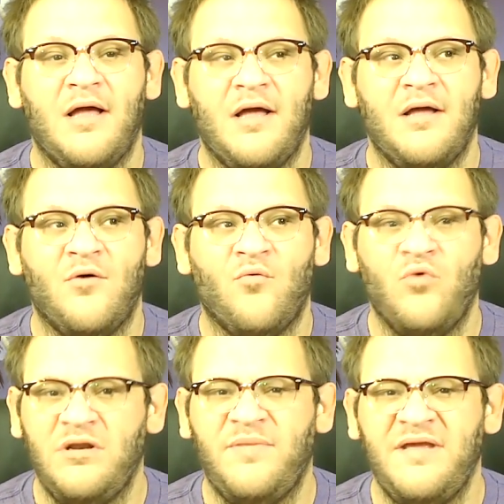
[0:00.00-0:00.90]

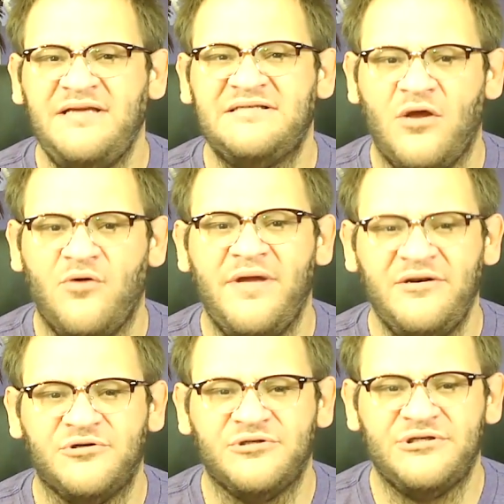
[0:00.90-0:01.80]
would be so
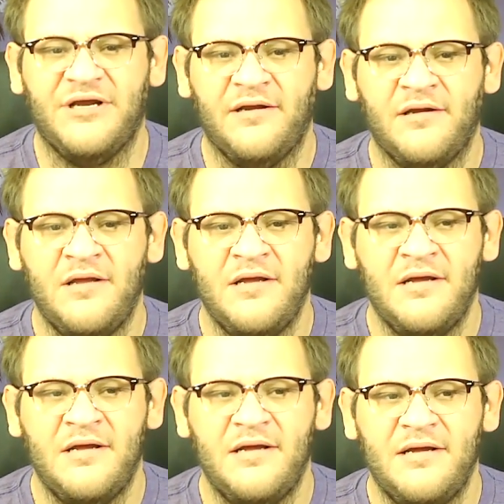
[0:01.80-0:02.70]
interesting?
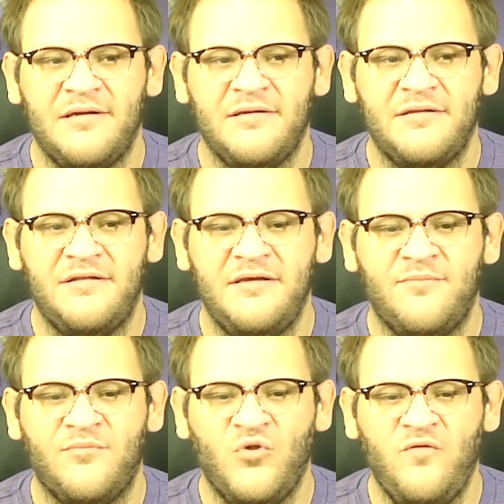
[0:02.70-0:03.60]
The
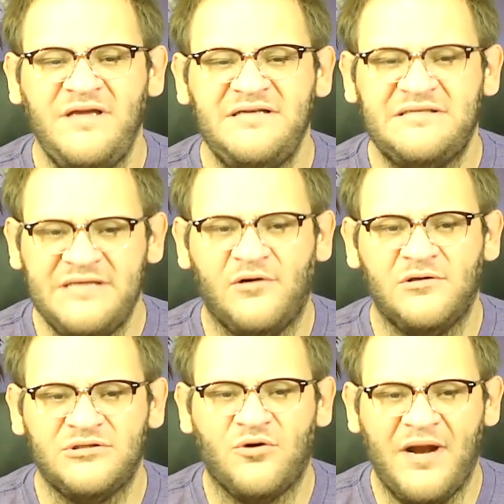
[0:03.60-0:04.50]
movie
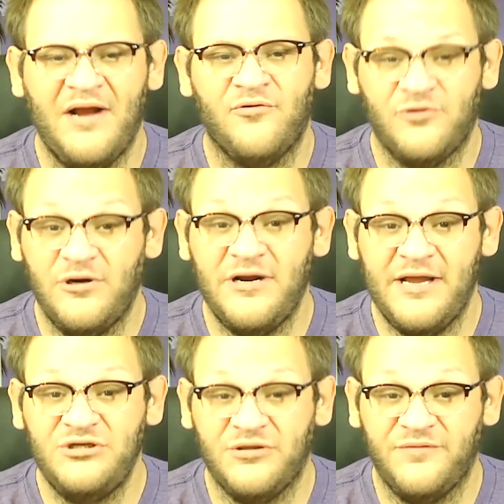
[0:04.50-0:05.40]
centers around the
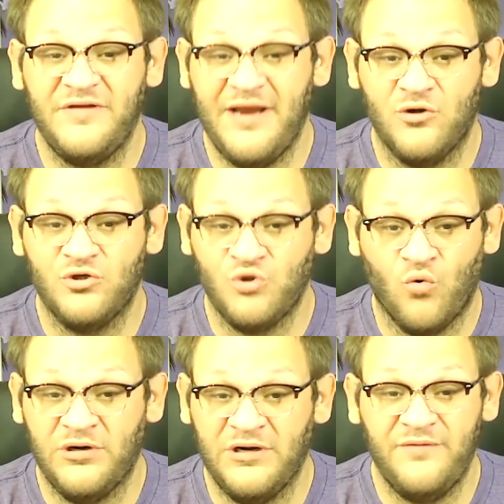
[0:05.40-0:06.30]
creation of the Air
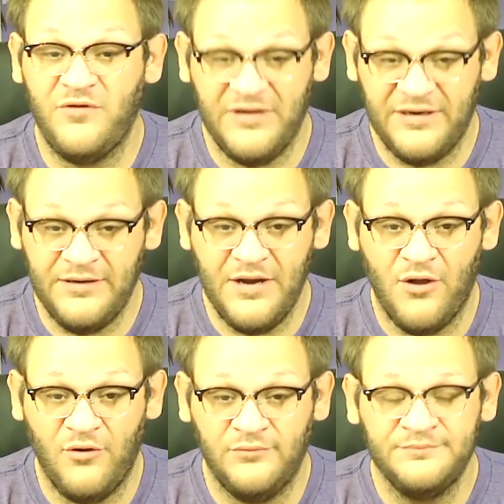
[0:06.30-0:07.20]
Jordan, if you didn't
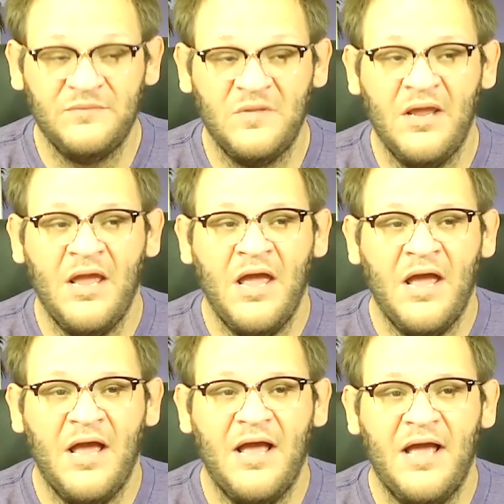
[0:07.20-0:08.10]
know.
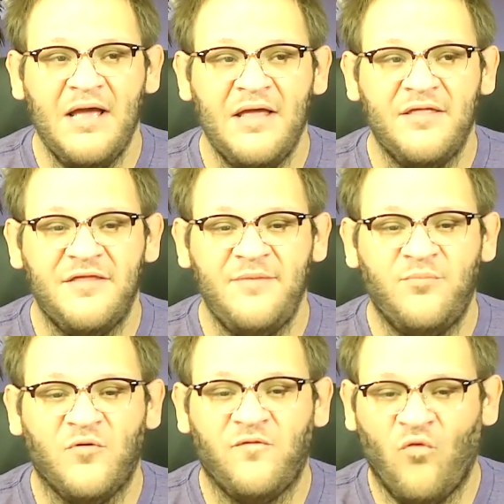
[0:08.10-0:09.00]
The
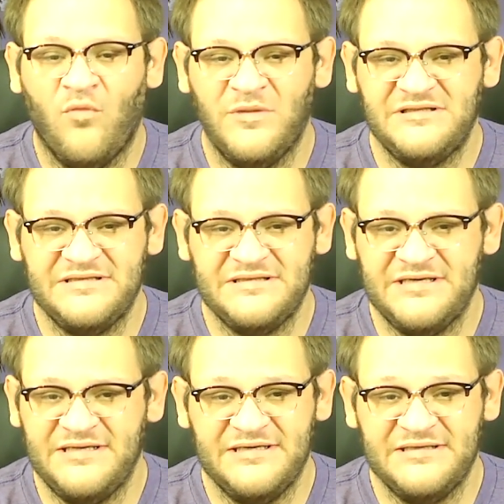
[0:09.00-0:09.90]
performances in
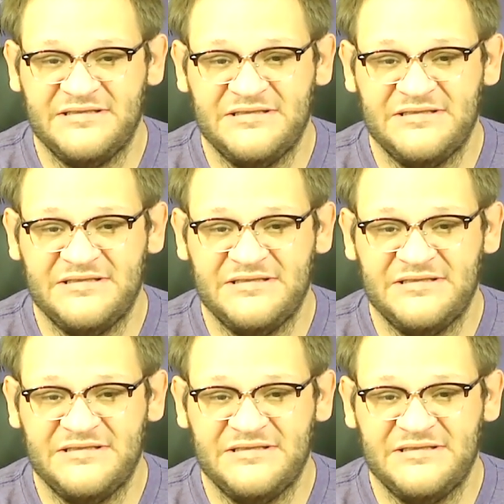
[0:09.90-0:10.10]
this